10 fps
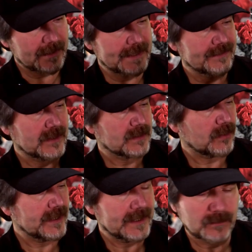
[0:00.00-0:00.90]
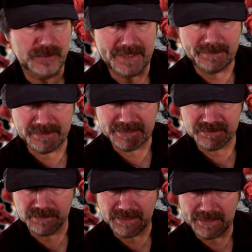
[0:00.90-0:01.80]
if you're printing with A B S or
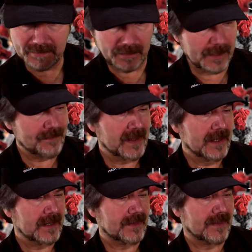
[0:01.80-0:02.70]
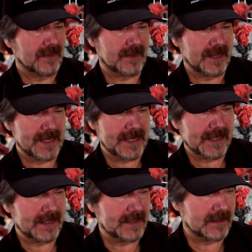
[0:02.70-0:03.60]
nylon, they
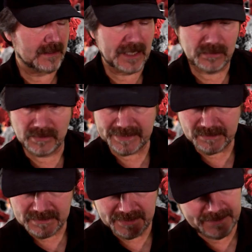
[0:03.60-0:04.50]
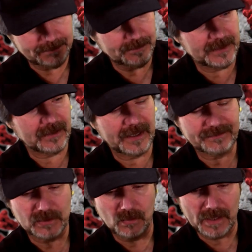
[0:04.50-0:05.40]
can not only irritate, but after a
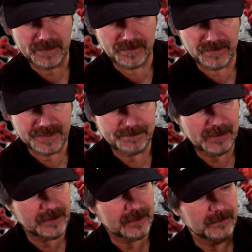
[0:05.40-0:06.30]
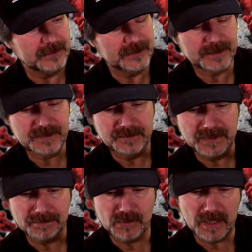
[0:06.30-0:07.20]
while, the particle buildup can be a
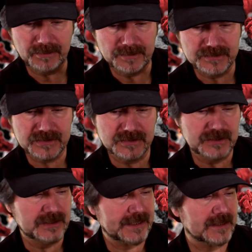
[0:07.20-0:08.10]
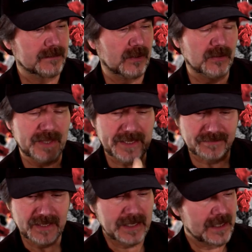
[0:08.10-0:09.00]
problem. So you need to both have
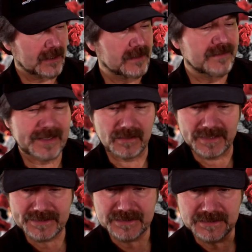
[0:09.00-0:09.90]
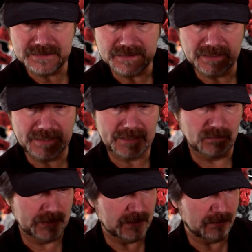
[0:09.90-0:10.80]
good ventilation when
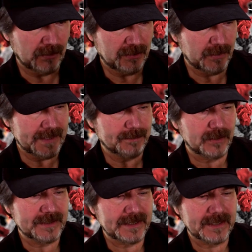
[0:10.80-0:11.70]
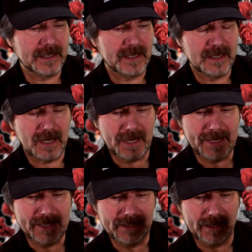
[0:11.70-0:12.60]
you're three D printing.
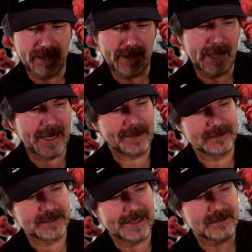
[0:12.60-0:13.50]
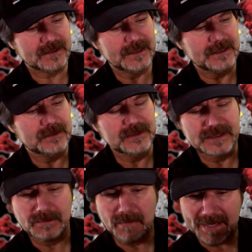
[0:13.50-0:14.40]
And I was actually using
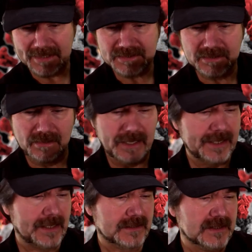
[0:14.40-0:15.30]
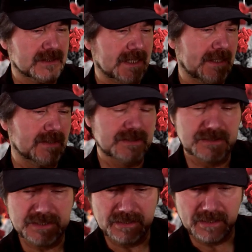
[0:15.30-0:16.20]
mask a lot. And since I also did
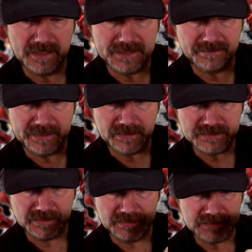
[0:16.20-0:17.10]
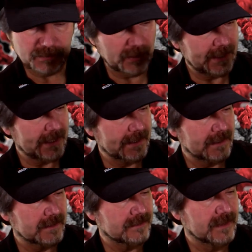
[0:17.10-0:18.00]
a lot of aerosol spraying
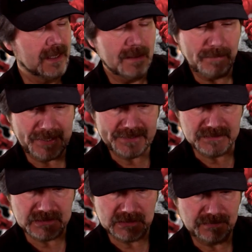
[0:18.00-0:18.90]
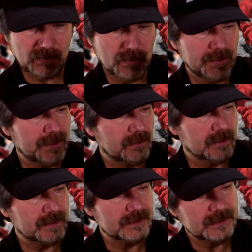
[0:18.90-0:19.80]
of paint and so forth in
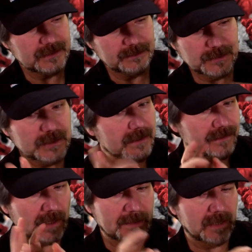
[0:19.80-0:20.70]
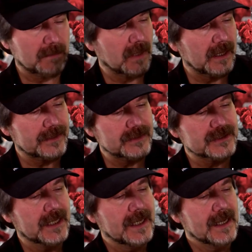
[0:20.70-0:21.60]
order to beautify my models,
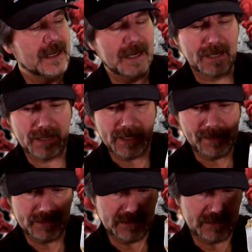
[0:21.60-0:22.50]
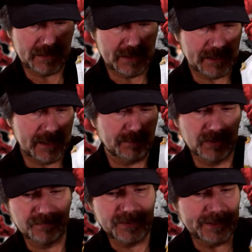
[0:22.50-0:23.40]
uh, I got a couple of
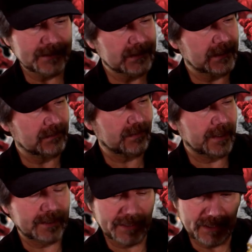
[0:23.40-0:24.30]
these and then finally got a